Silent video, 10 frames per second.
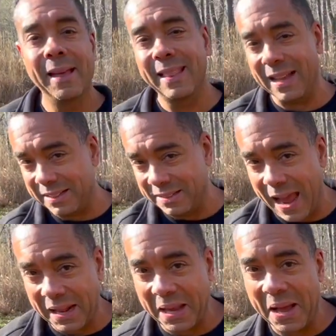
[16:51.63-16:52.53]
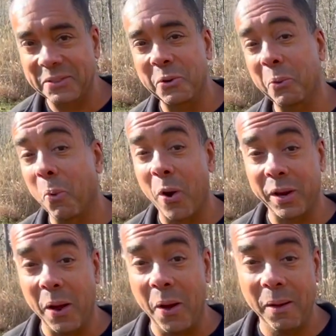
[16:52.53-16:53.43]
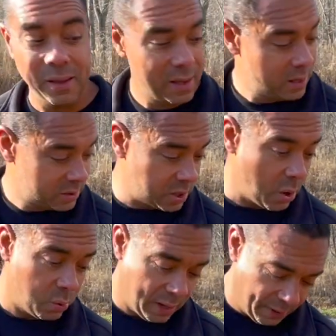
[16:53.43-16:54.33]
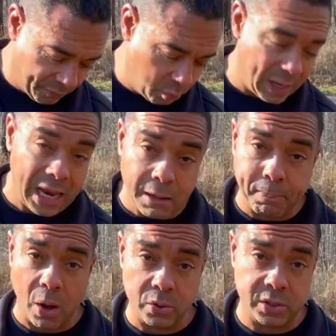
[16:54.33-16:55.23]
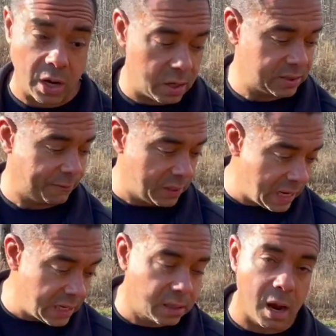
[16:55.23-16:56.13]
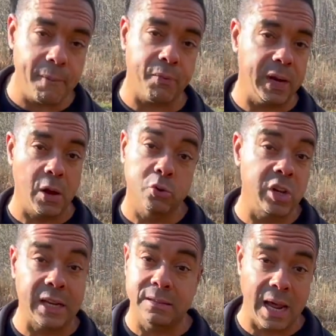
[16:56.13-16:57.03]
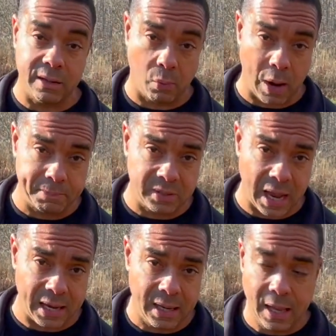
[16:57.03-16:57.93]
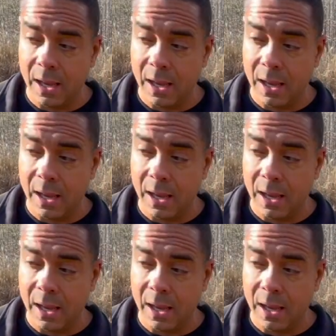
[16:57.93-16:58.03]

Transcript: That's exactly how it's going to work, y'all. So if you need bone sauce, if you need comfrey, go check us out at the website.